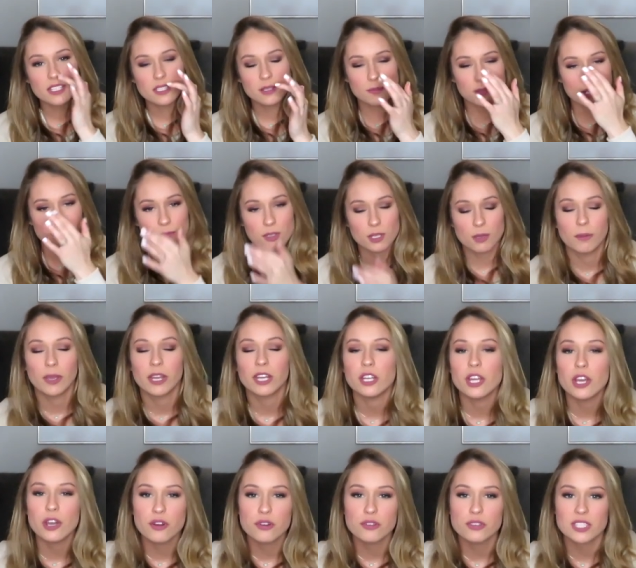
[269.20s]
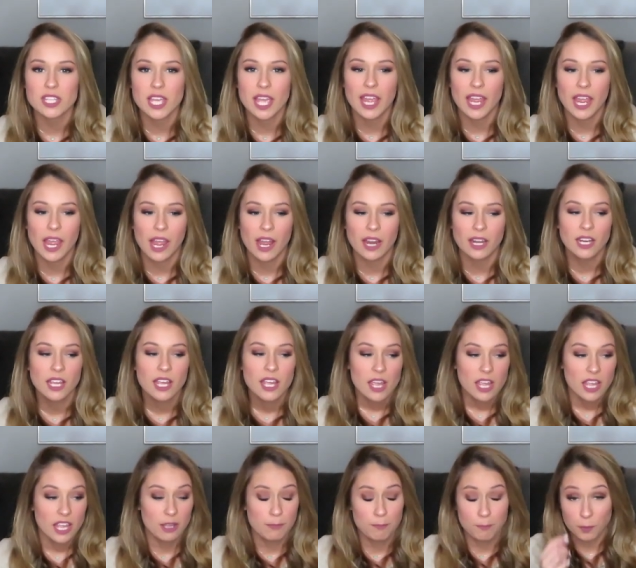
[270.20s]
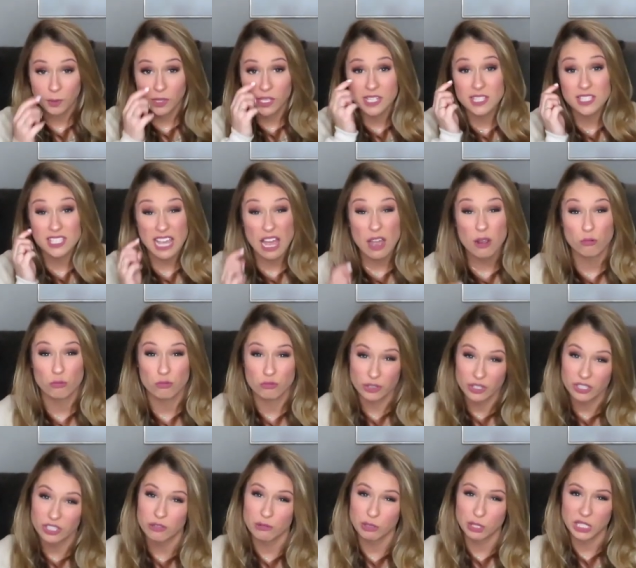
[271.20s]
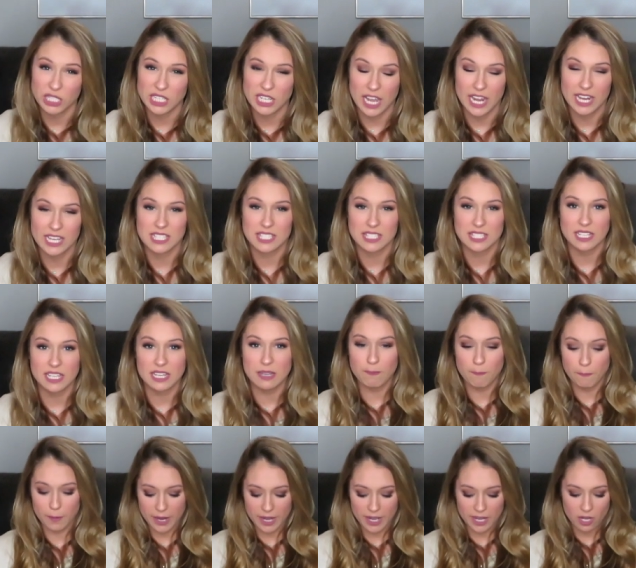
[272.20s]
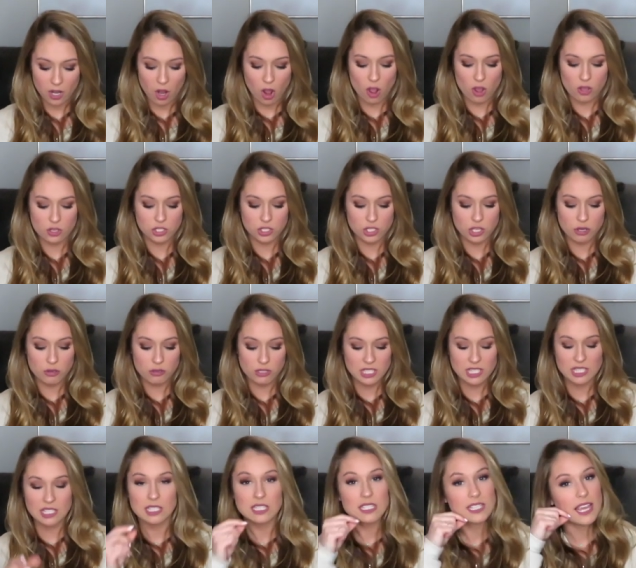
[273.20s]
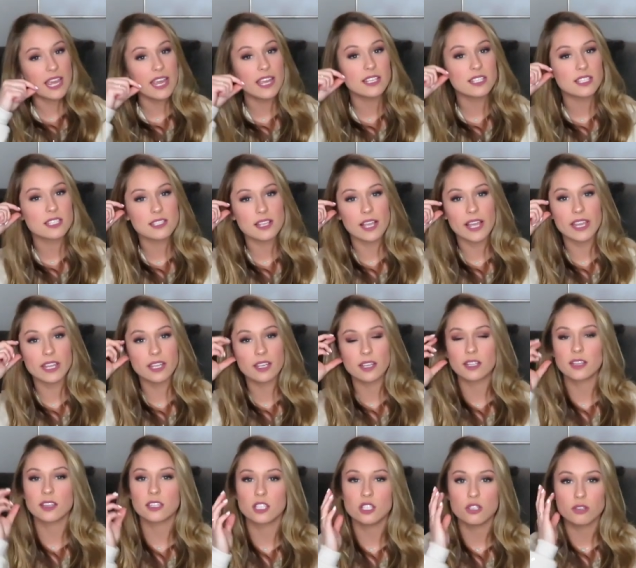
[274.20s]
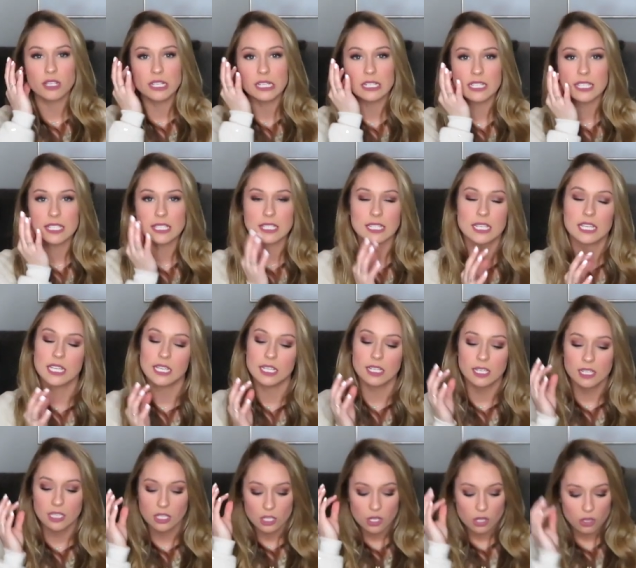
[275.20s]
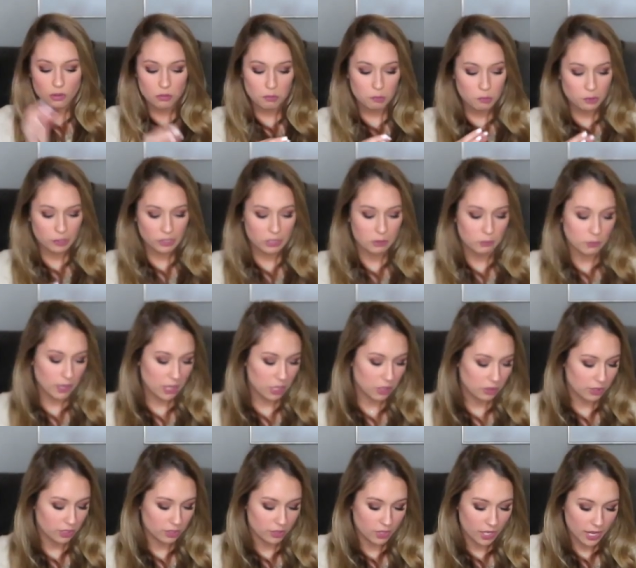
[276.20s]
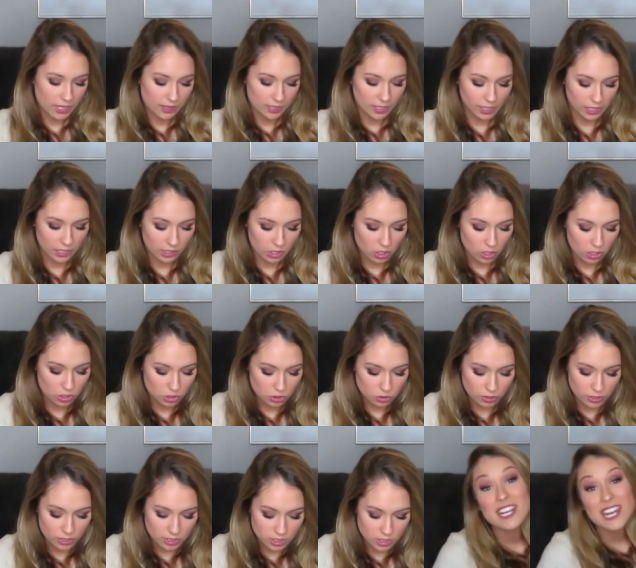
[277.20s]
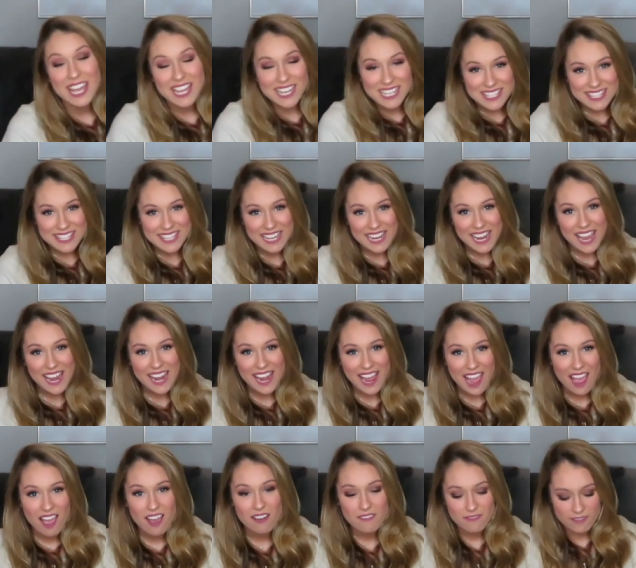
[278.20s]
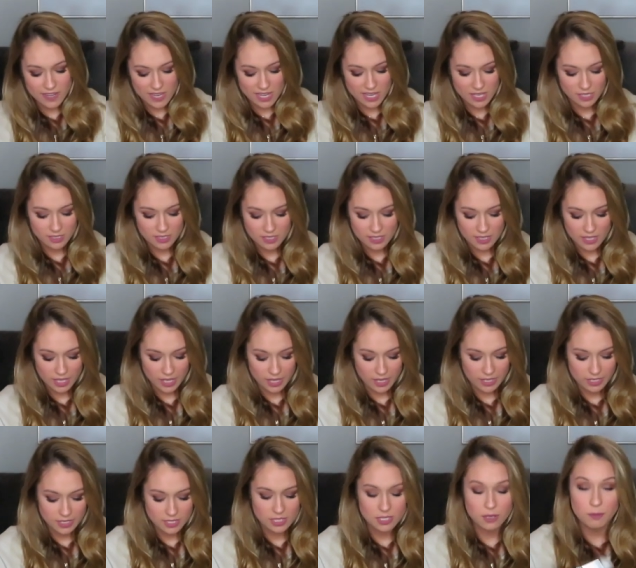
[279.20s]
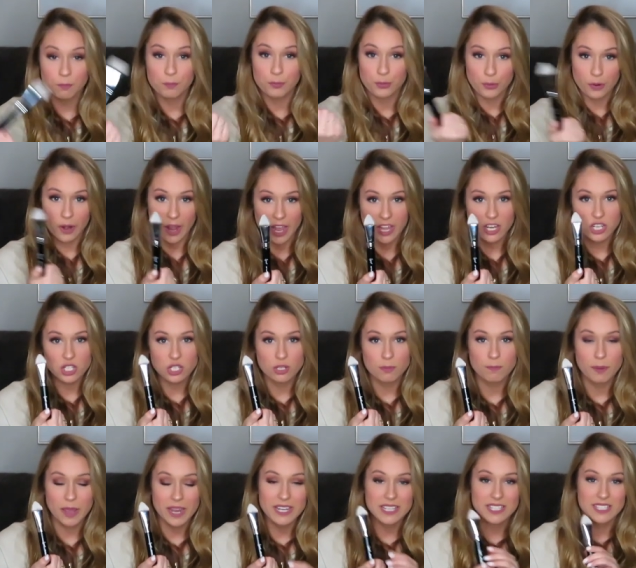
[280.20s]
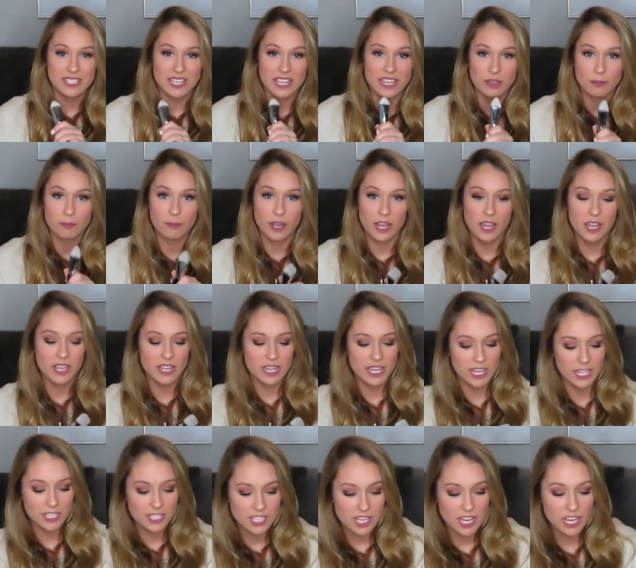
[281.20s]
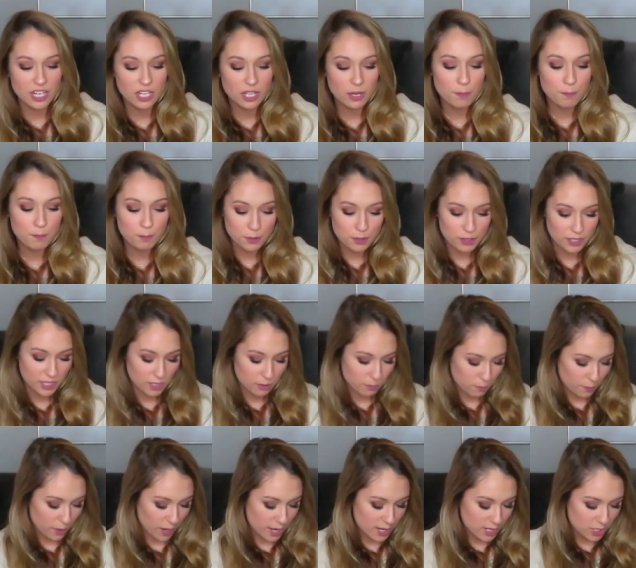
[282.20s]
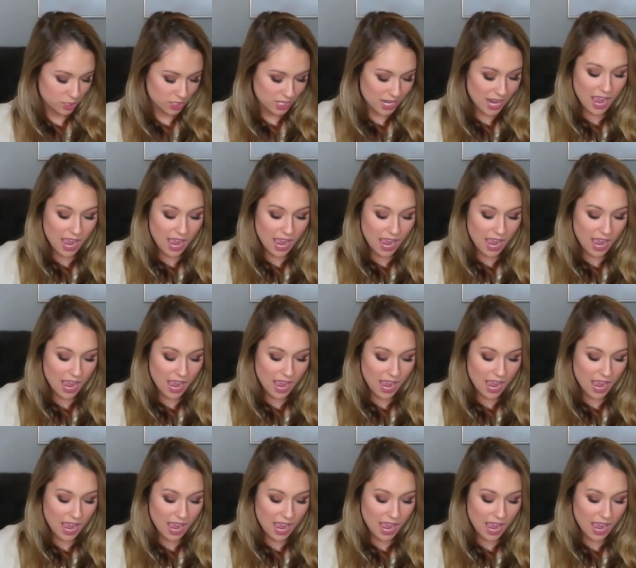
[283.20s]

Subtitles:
sometimes on my nose, and it blends out really, really nicely, but it also stays like you can see really well the line that it contours. The next thing I have is this brush by Sigma. It's a kabuki brush.